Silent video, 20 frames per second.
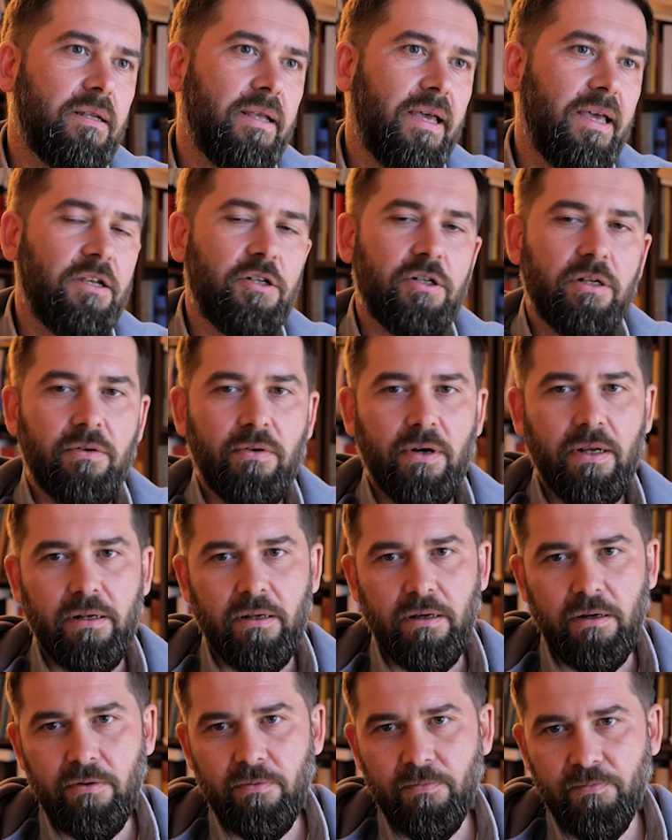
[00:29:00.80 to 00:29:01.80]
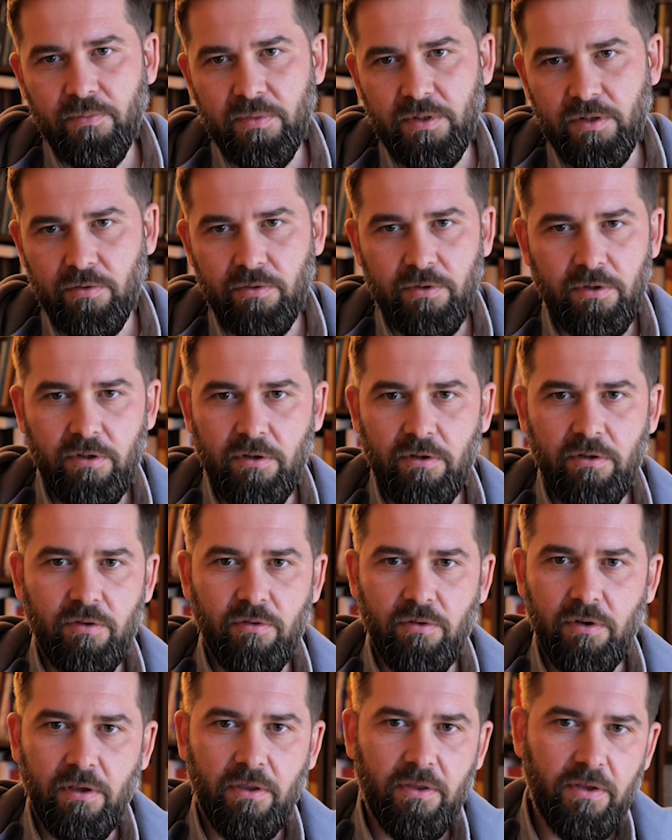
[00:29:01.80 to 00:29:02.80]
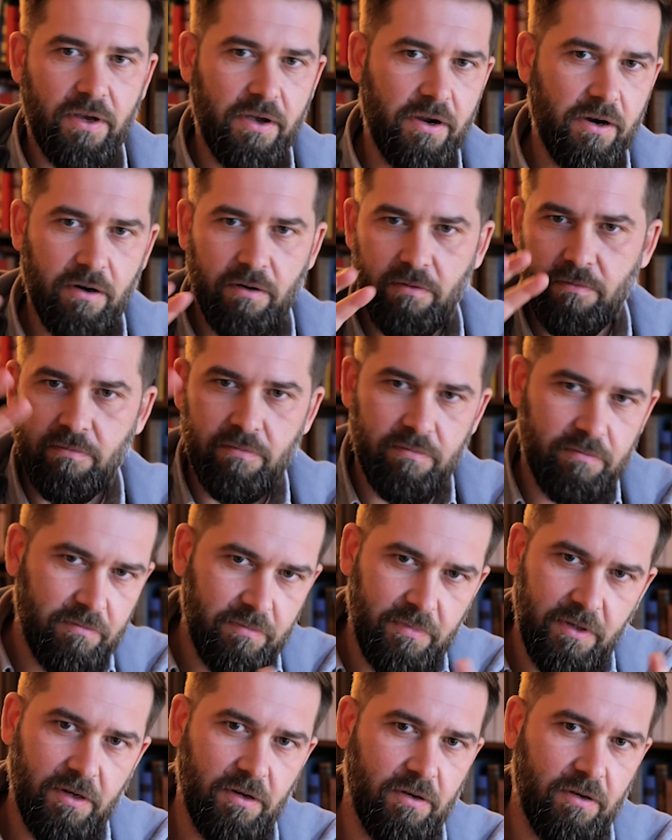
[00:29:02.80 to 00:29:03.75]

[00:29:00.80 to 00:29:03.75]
in Asia right now, so doing their